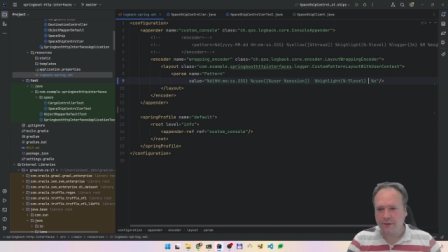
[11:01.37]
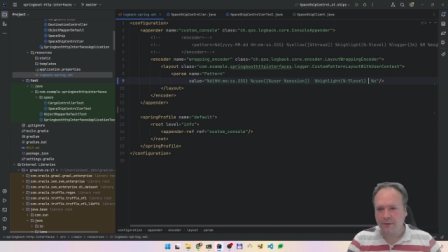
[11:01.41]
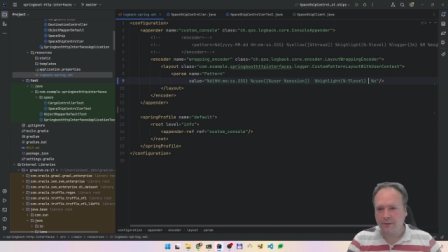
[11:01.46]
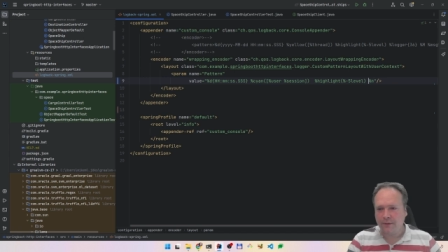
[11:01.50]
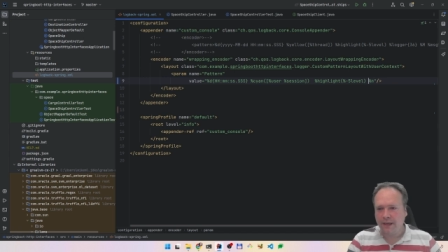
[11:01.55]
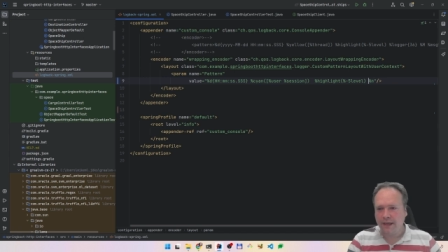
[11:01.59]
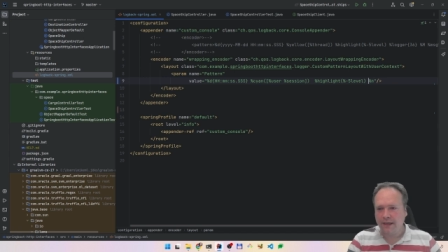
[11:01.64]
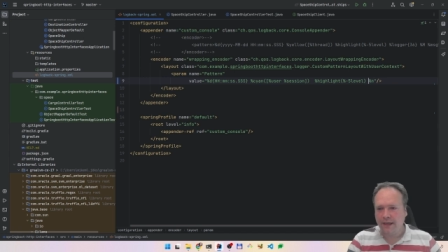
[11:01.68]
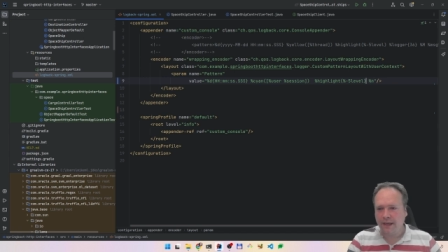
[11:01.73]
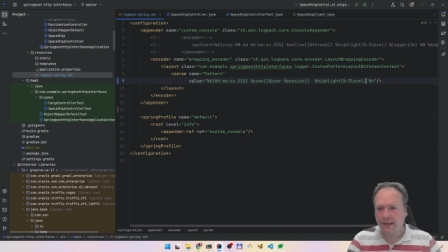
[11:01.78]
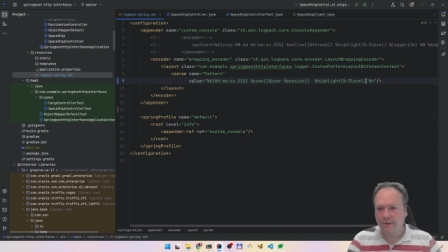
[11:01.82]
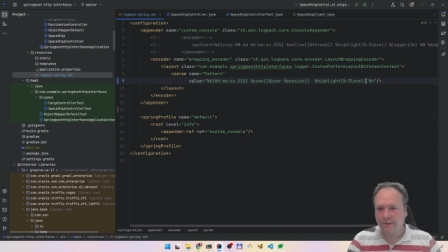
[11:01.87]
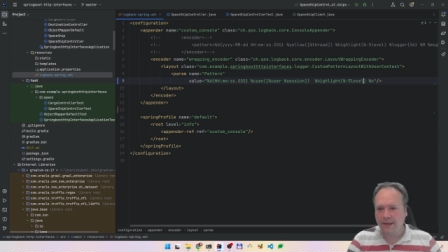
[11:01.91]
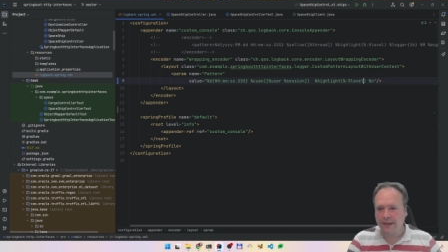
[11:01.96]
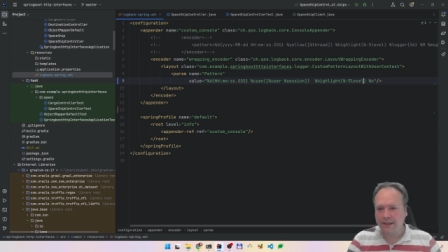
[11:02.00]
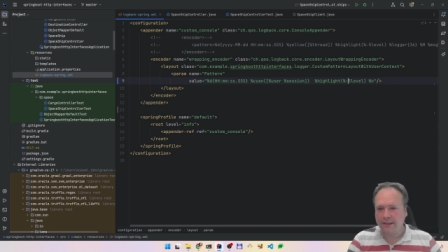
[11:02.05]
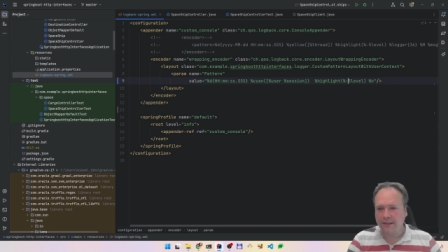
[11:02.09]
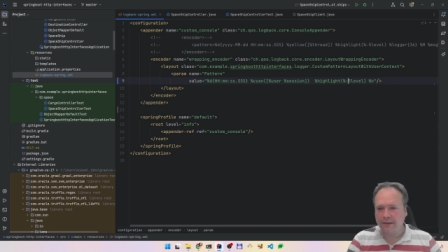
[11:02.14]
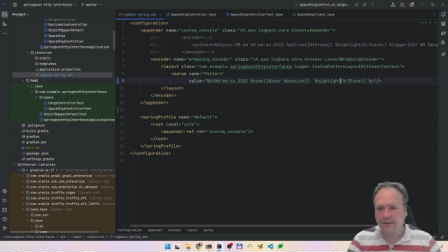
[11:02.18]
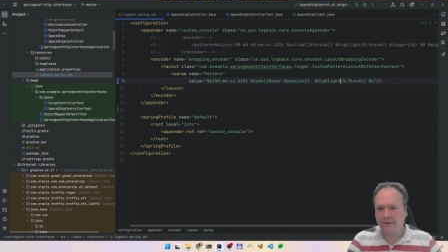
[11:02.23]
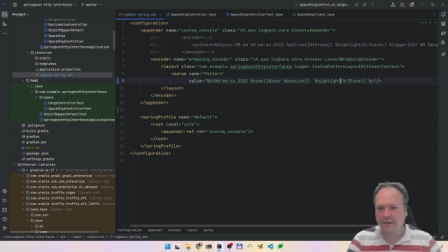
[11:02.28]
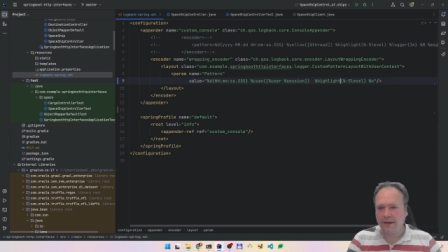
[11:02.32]
right now we
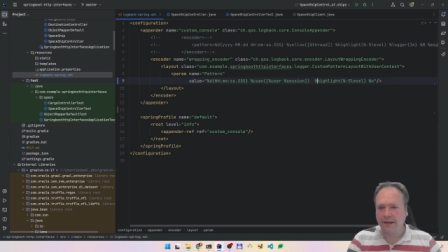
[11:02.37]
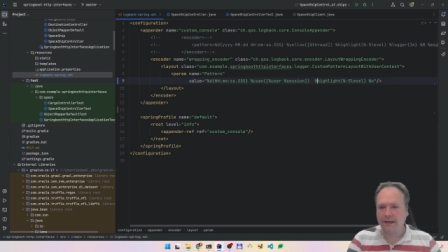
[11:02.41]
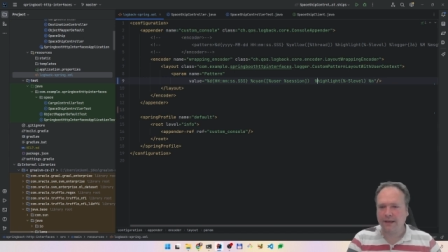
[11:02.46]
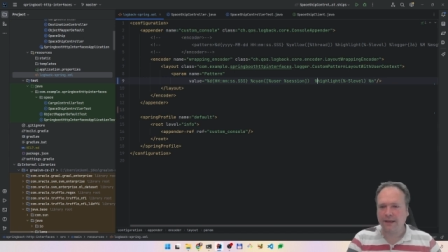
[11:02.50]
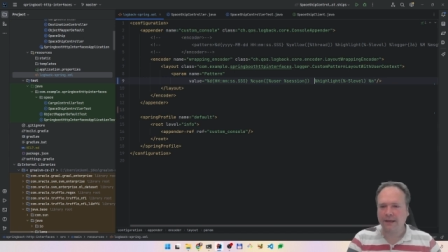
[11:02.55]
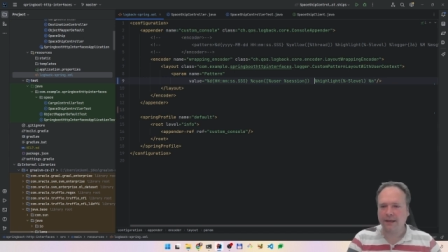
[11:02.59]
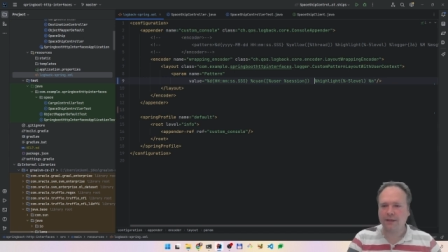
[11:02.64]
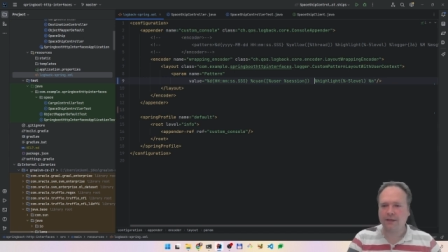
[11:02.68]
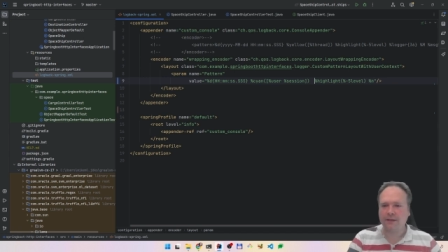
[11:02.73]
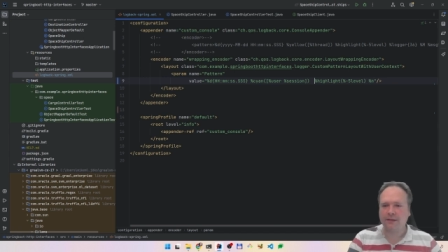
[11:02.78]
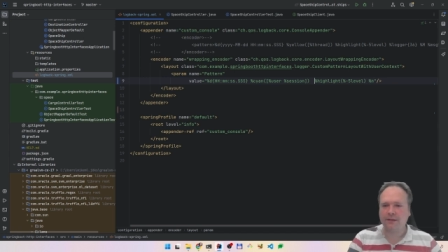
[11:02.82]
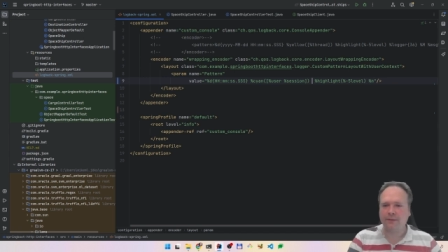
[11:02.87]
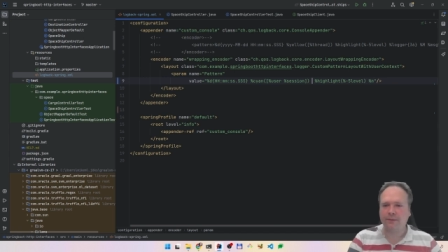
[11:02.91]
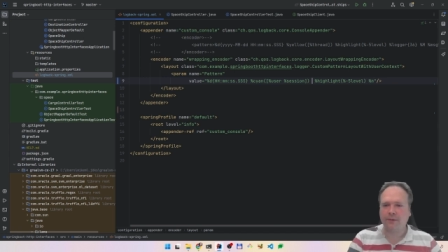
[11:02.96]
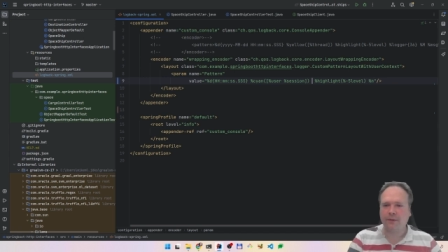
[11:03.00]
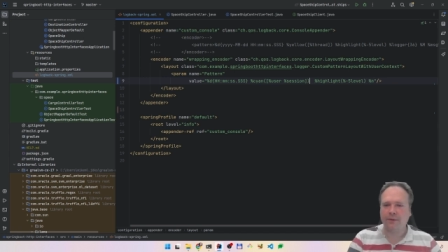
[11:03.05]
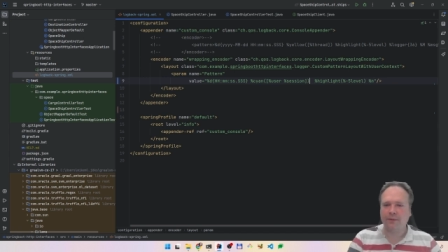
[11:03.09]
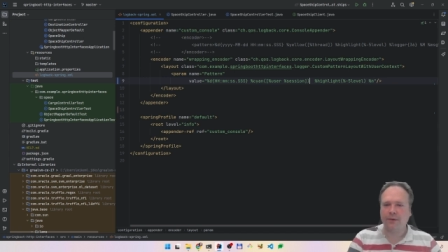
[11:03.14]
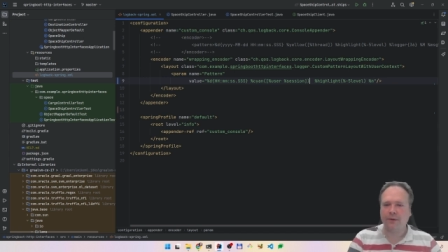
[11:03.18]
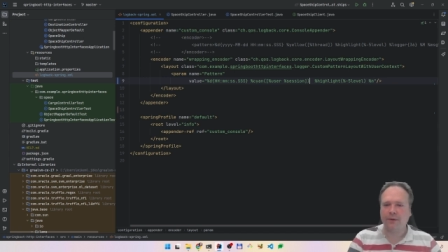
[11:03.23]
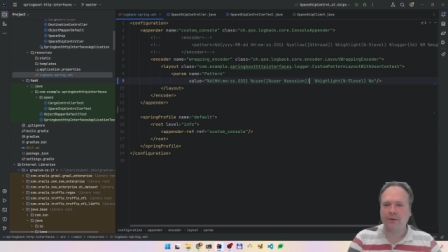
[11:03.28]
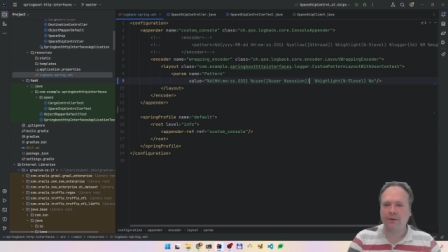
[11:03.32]
actually think that it's
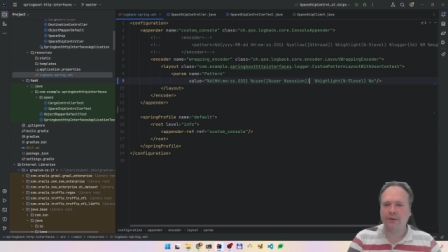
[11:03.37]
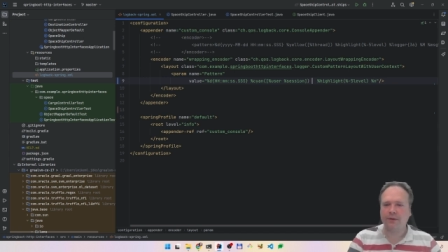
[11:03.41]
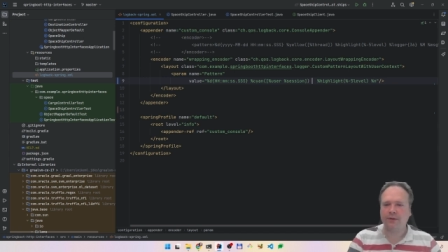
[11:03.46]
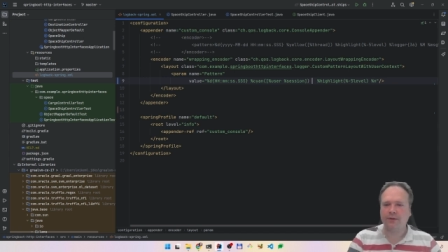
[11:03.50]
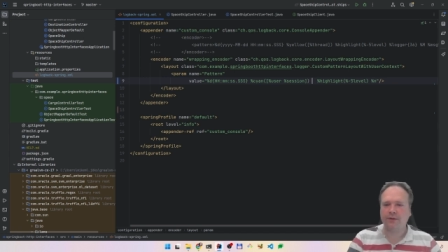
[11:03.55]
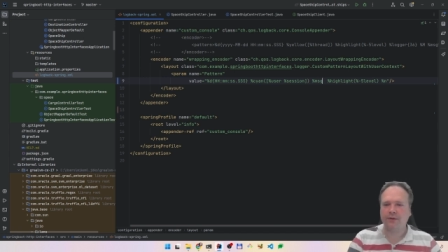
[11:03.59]
more important